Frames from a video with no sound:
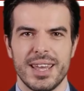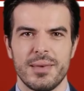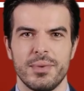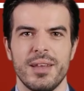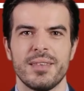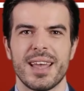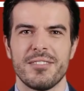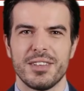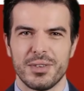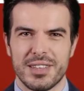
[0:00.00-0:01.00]
income
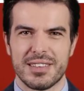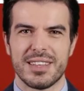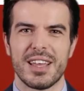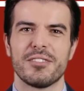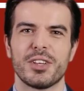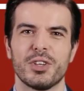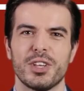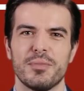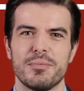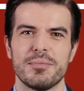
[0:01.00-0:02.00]
if it meets the
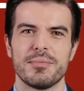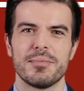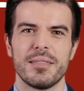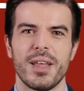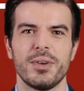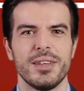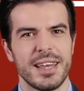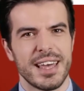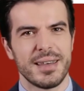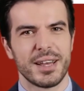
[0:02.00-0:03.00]
definition. Unearned
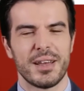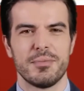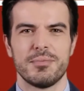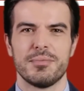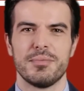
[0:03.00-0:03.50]
income.